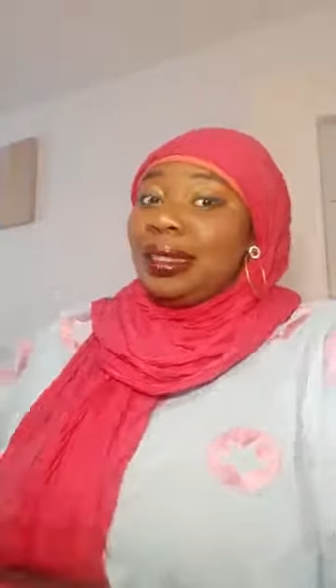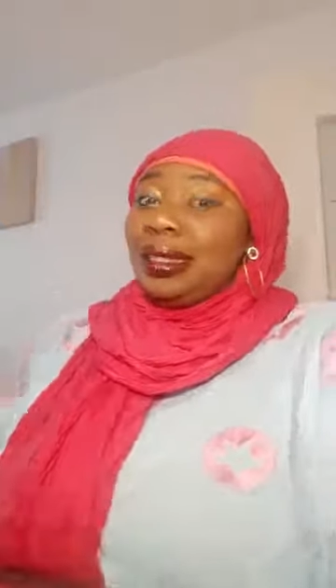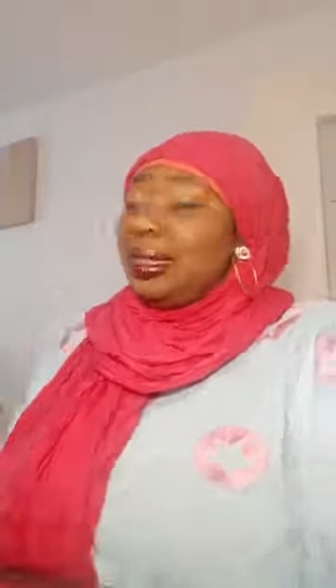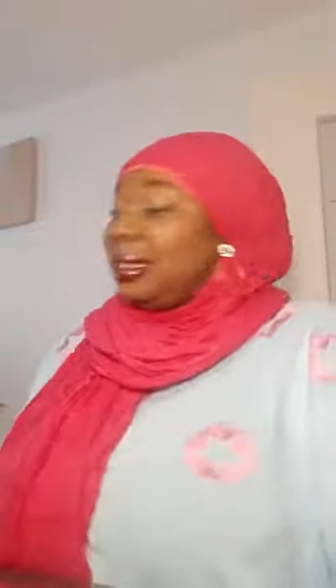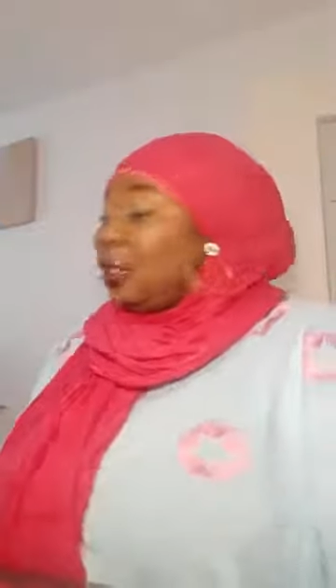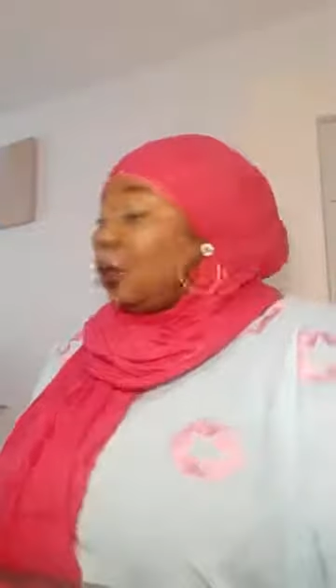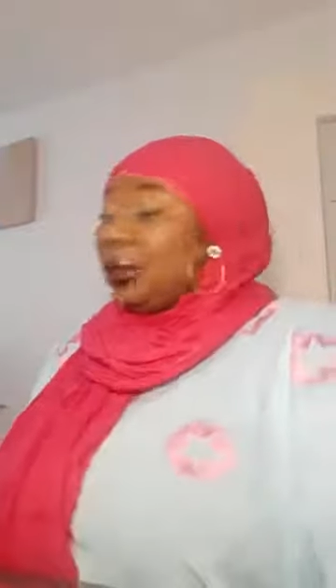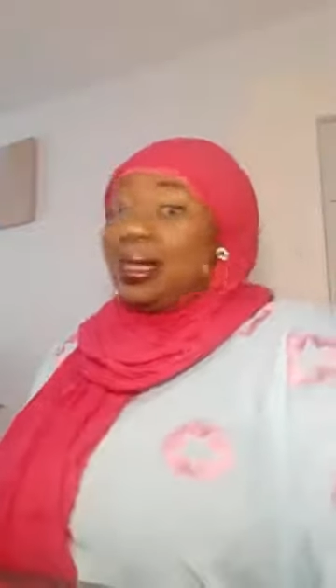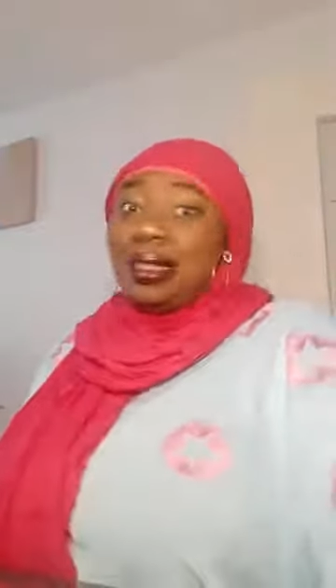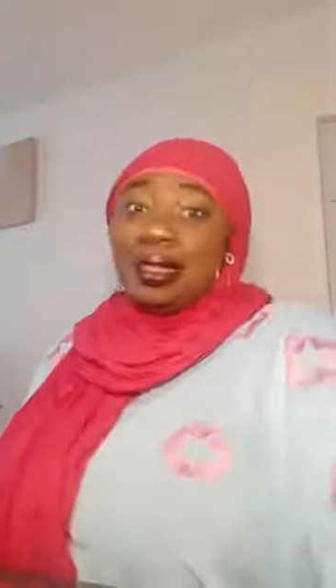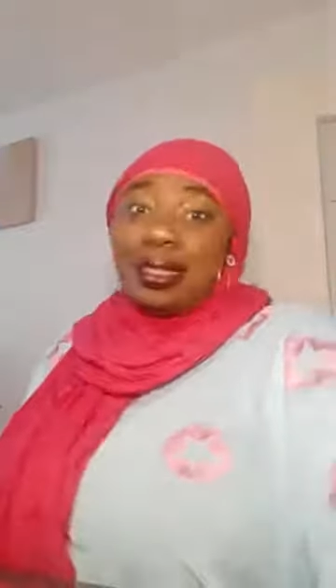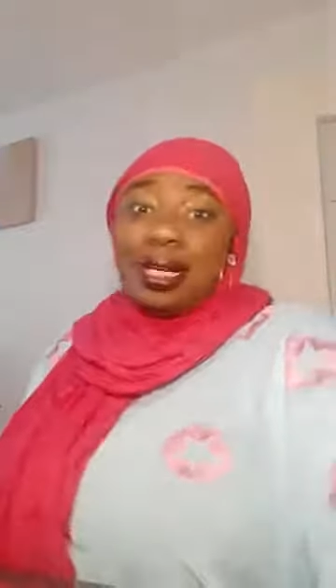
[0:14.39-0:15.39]
your
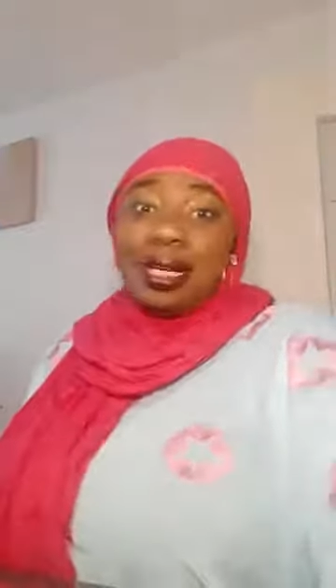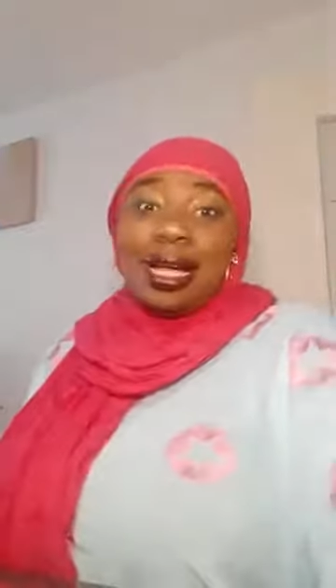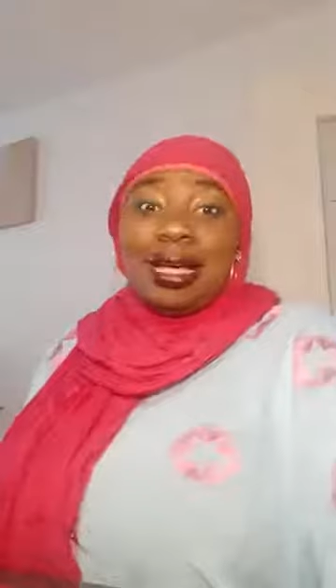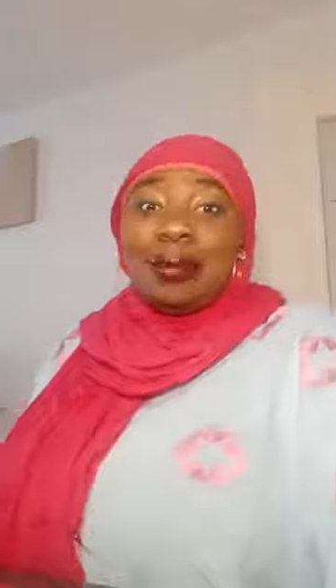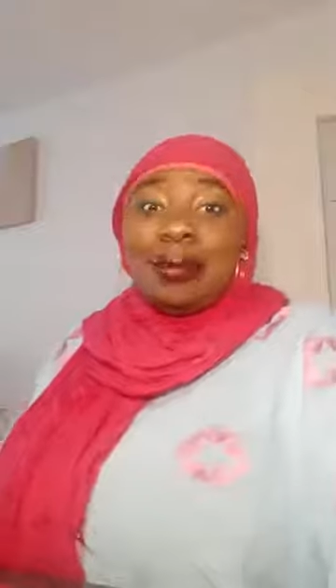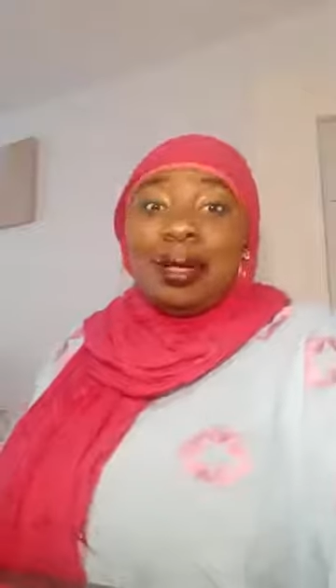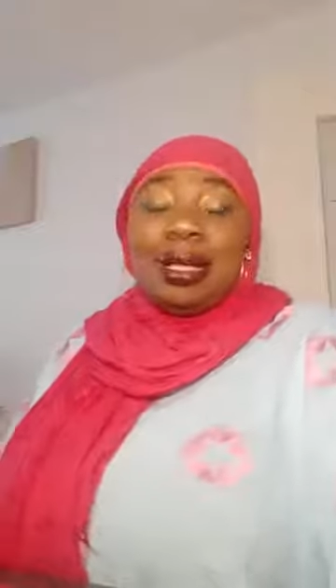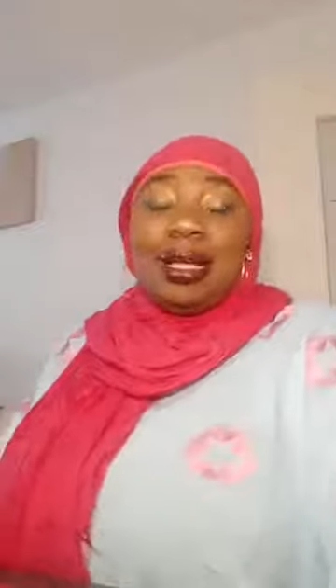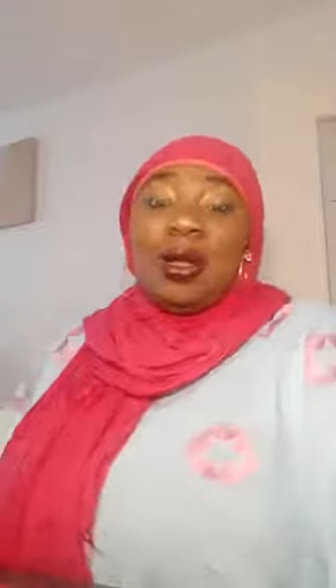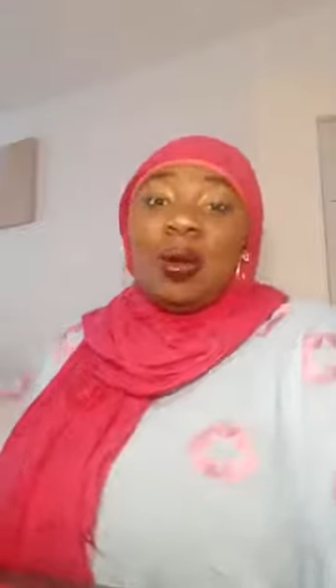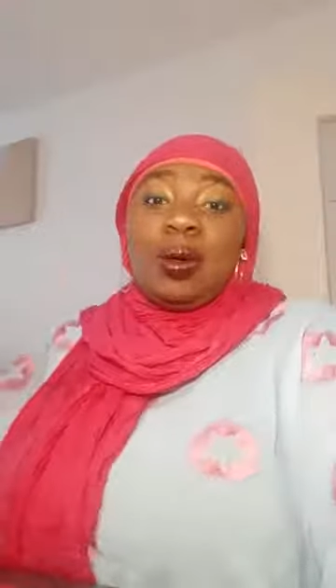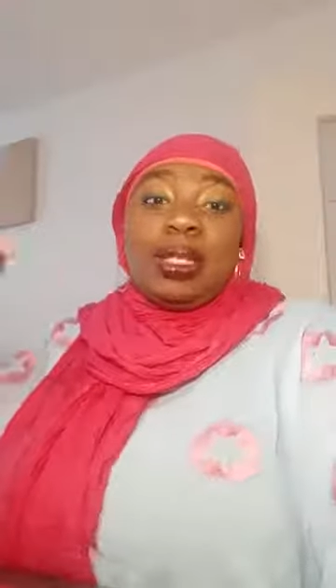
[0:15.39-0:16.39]
sister
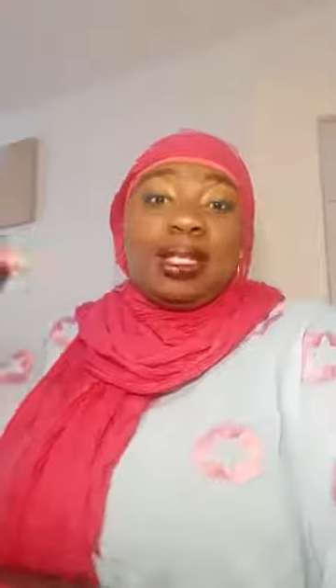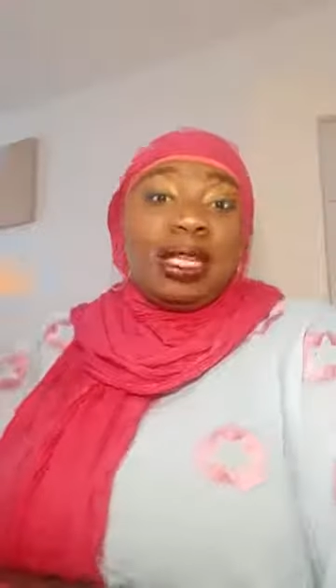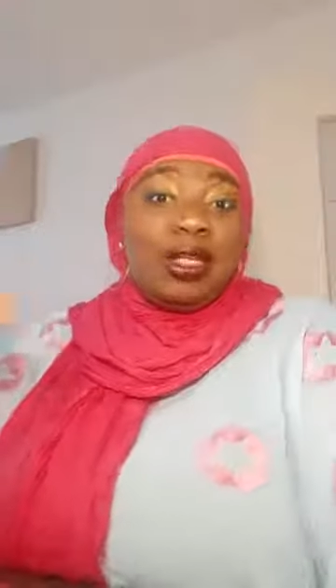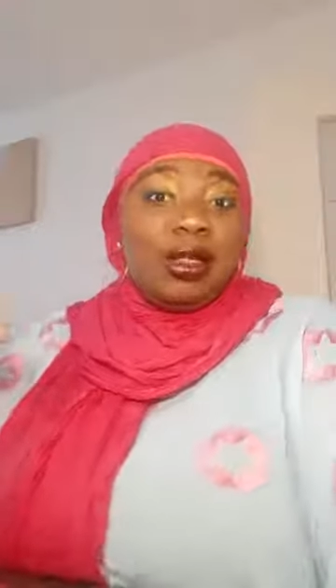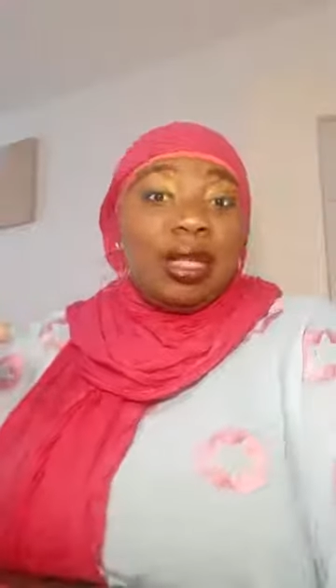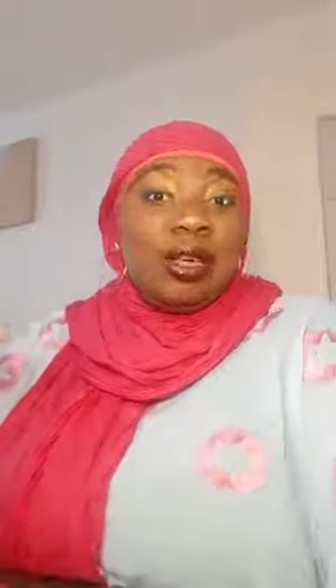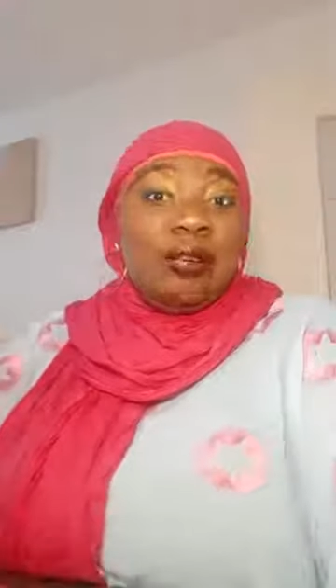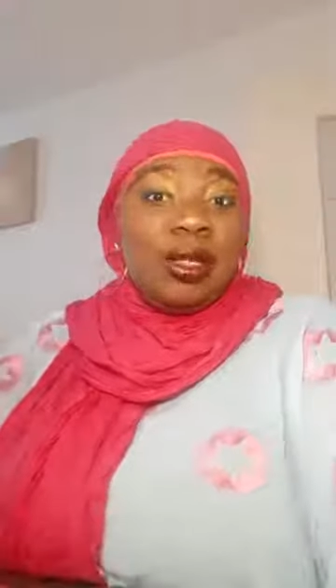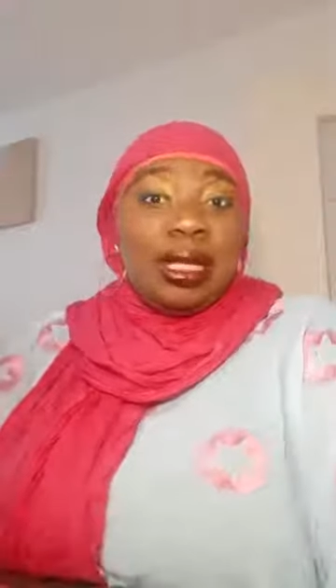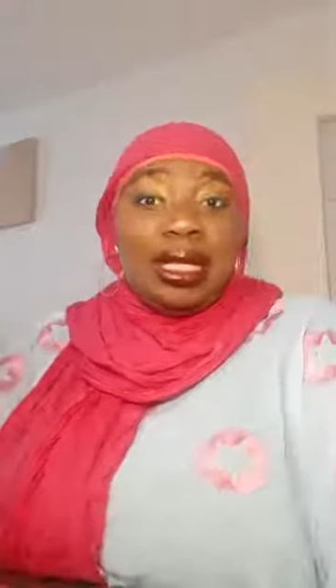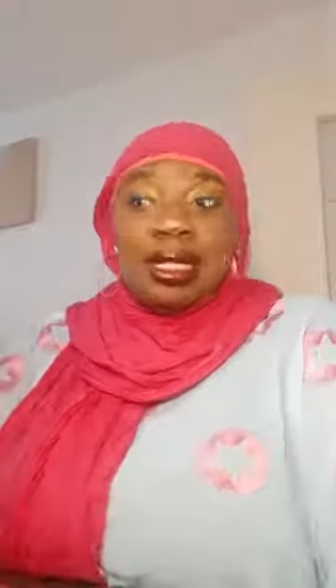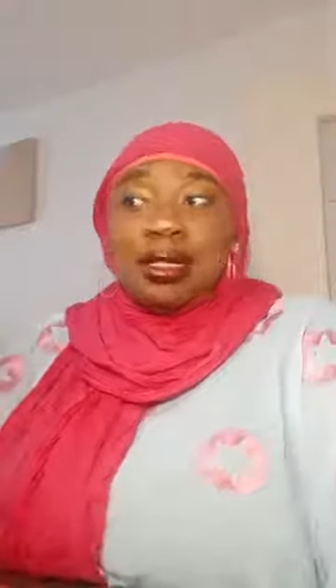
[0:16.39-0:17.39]
Adama, always here to give you
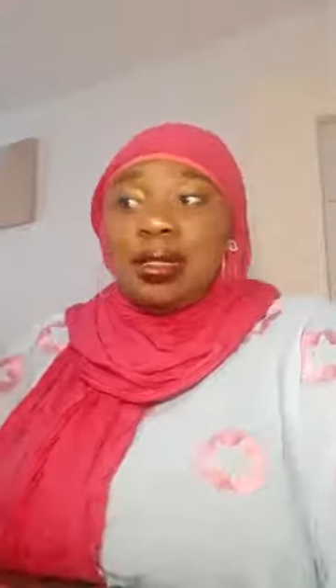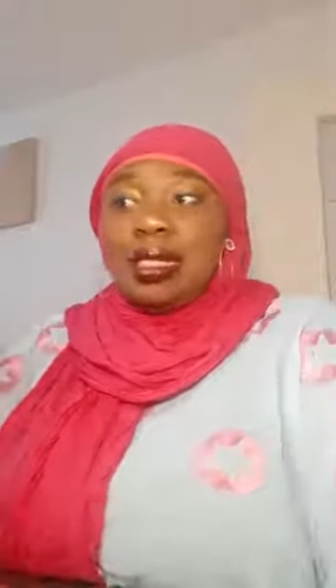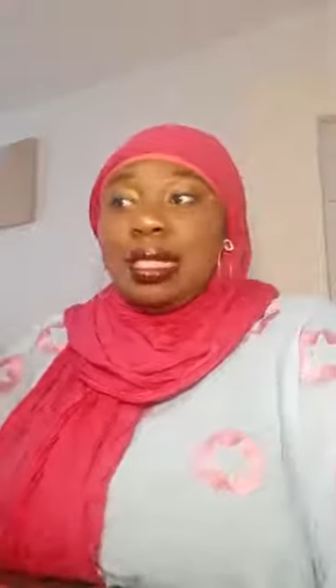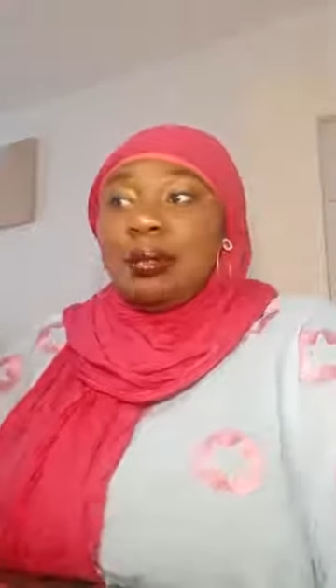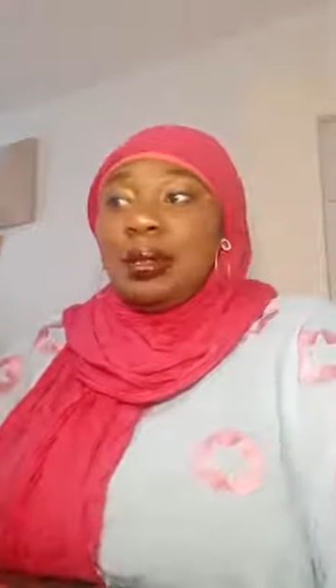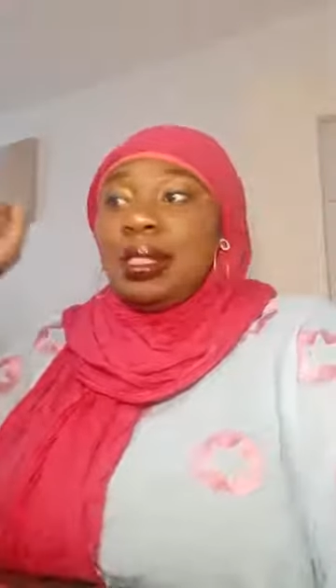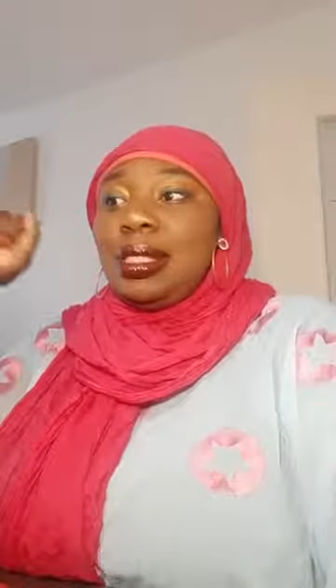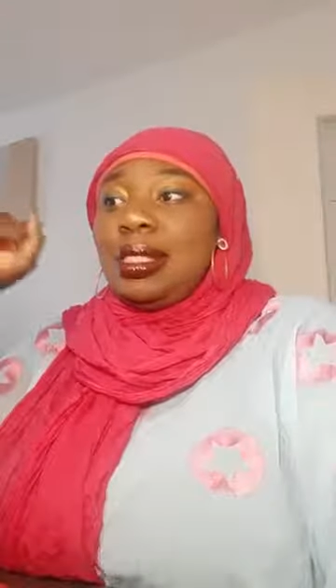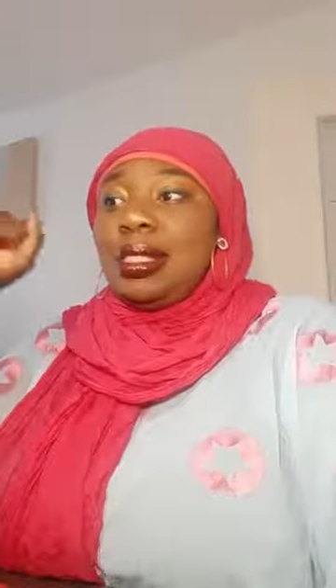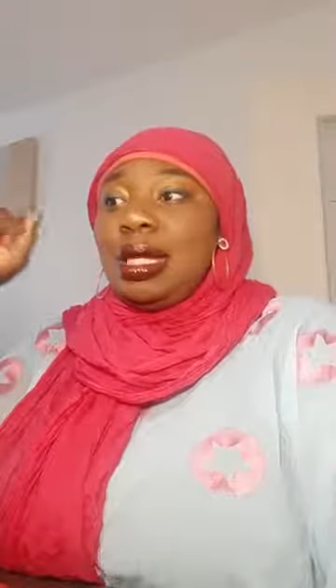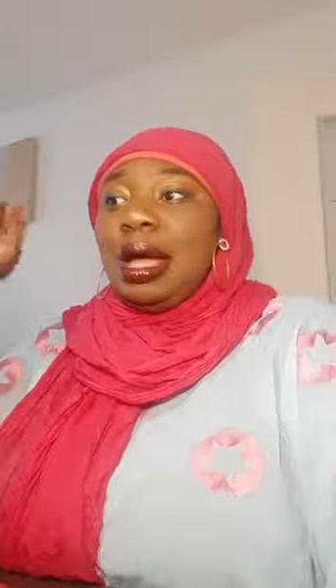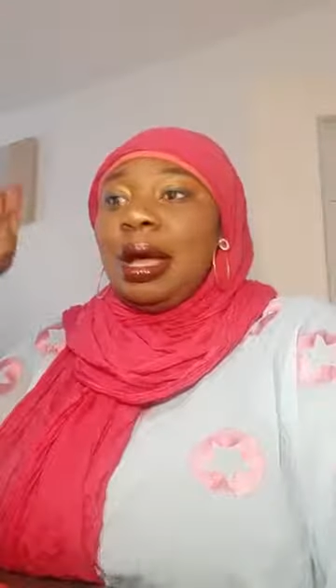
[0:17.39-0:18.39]
little tips.